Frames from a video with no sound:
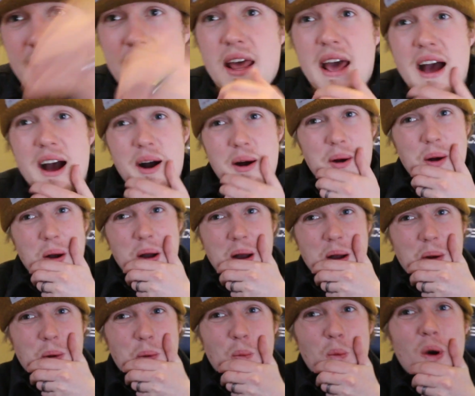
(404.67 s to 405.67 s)
Now,
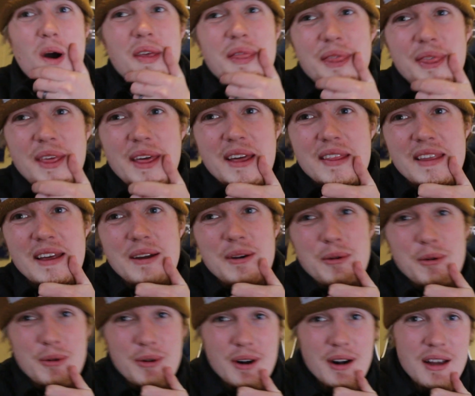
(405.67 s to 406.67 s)
one thing that
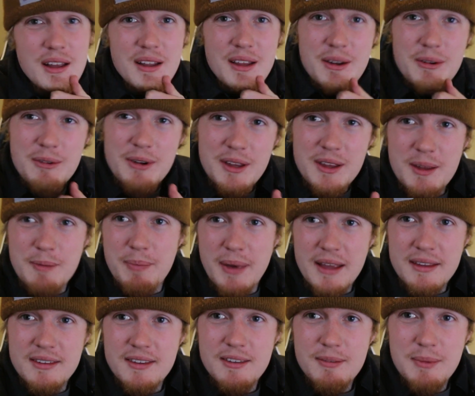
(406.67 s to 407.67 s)
really, really
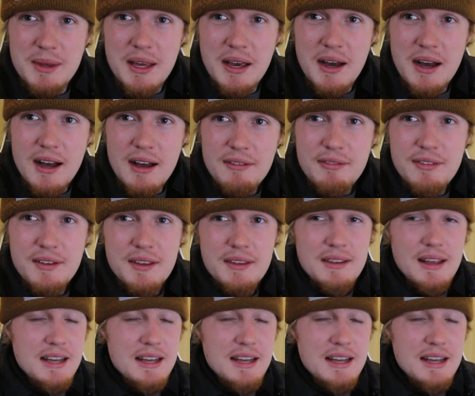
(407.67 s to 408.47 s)
pisses me off is